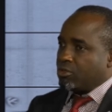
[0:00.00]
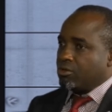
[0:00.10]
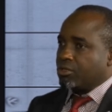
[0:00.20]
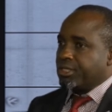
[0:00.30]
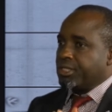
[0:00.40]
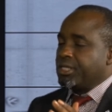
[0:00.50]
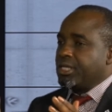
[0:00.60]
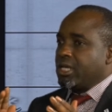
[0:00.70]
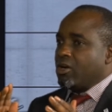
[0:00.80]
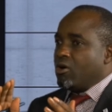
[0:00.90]
okay,
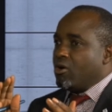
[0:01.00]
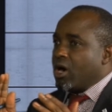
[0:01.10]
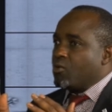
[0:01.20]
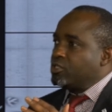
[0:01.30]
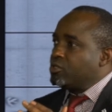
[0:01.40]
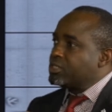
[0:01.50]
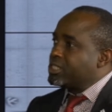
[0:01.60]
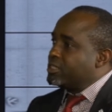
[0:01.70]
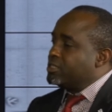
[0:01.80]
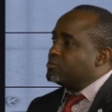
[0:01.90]
or are we just
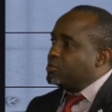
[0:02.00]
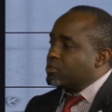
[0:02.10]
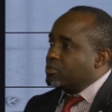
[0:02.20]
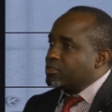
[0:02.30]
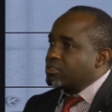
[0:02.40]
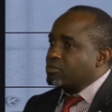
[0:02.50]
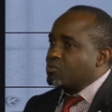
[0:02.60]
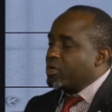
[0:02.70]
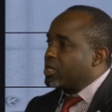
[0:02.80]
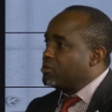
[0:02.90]
in this because
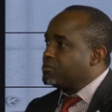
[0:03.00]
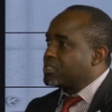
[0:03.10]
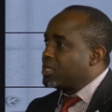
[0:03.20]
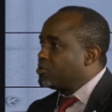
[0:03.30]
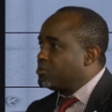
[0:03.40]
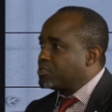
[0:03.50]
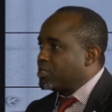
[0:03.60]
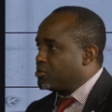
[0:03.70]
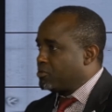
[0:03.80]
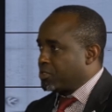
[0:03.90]
we heard of startup?
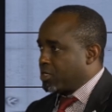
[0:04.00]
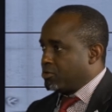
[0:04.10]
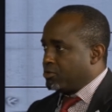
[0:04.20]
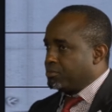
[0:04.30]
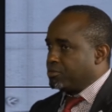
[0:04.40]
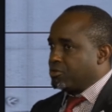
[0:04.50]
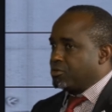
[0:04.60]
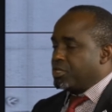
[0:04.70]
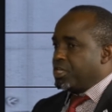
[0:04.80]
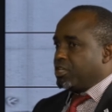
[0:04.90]
So
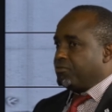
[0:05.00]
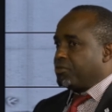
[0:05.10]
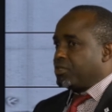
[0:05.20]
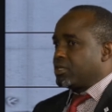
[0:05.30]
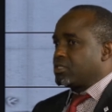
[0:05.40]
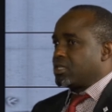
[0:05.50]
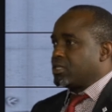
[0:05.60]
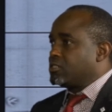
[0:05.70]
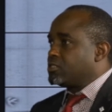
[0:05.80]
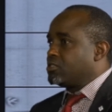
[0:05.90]
if you take
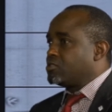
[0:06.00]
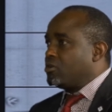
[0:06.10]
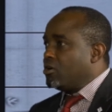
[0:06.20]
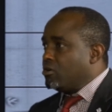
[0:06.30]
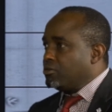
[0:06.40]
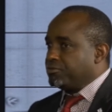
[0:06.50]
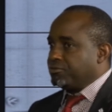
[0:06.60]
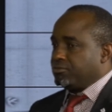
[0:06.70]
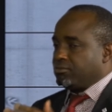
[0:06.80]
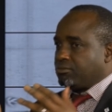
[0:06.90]
statistics
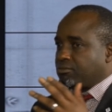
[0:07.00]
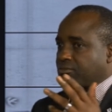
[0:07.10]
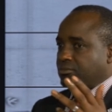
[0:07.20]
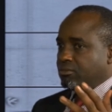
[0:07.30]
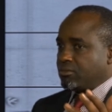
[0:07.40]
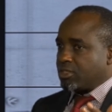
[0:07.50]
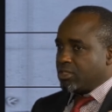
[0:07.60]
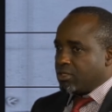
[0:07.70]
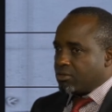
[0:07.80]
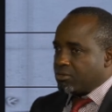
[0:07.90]
of
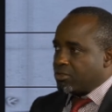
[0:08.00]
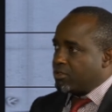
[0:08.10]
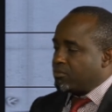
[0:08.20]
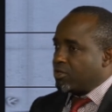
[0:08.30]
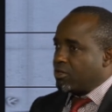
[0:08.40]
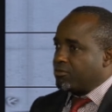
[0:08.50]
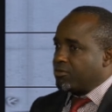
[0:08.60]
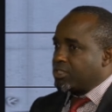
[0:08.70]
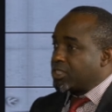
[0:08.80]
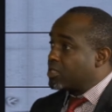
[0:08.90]
the total number of
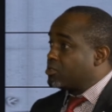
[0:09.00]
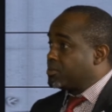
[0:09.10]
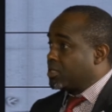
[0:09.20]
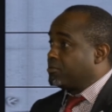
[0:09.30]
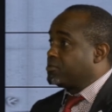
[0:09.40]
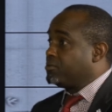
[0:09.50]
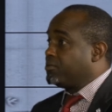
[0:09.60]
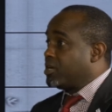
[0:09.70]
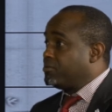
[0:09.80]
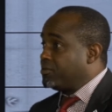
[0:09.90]
startups that have
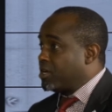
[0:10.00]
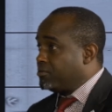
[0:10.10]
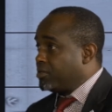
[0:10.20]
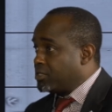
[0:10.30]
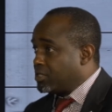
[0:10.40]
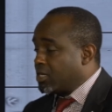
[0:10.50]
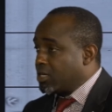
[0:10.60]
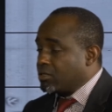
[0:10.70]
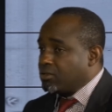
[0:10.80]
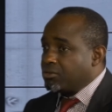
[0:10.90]
survived 5 years in the
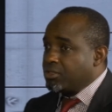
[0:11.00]
country,